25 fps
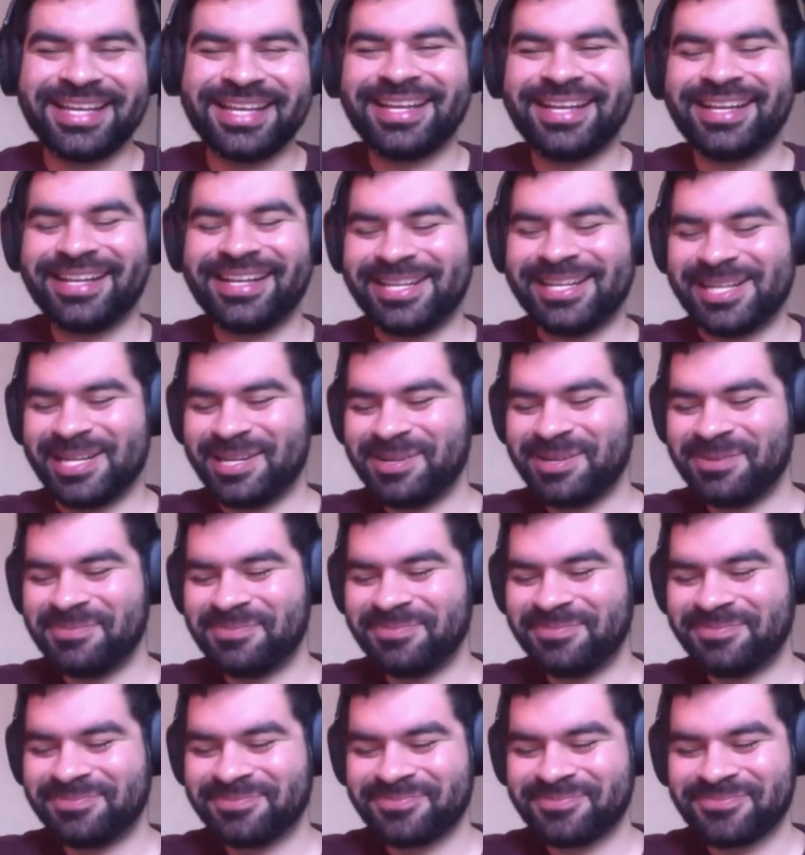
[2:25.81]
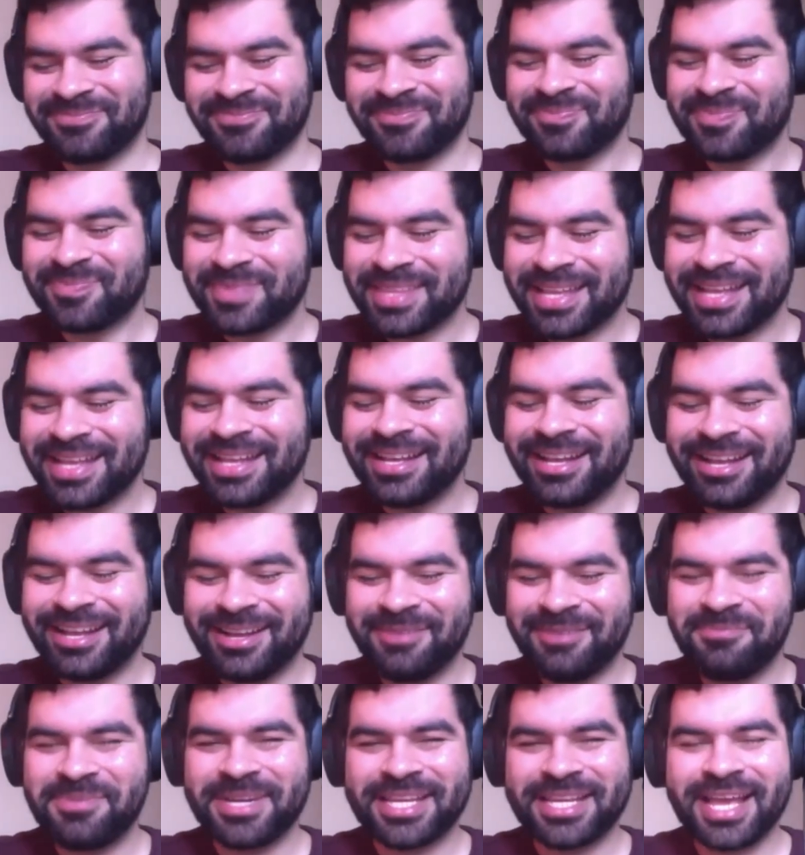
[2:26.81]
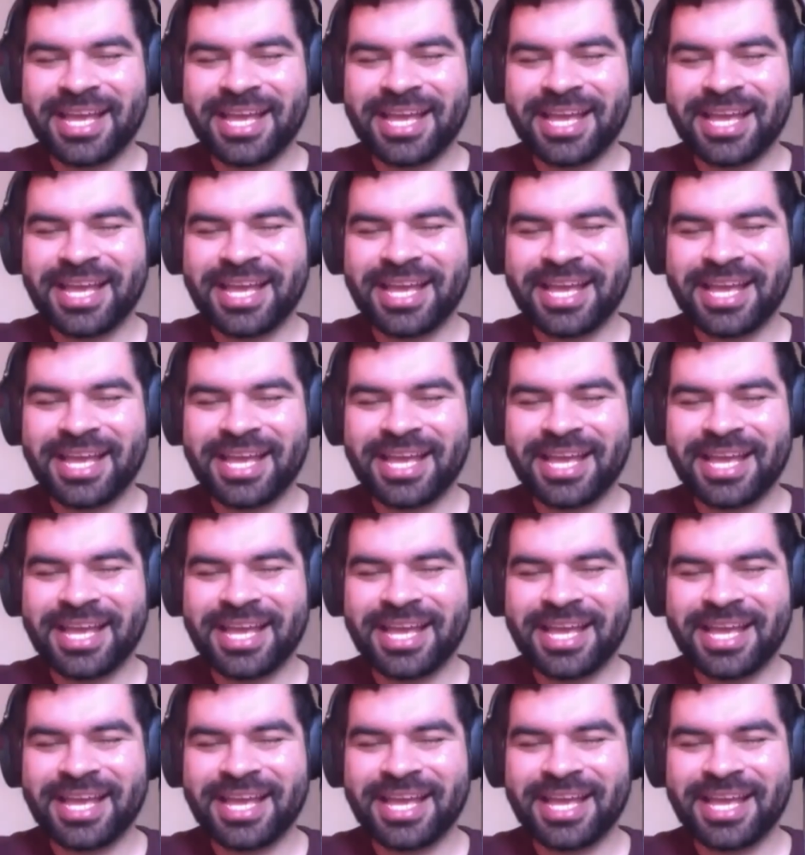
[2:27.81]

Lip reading: That's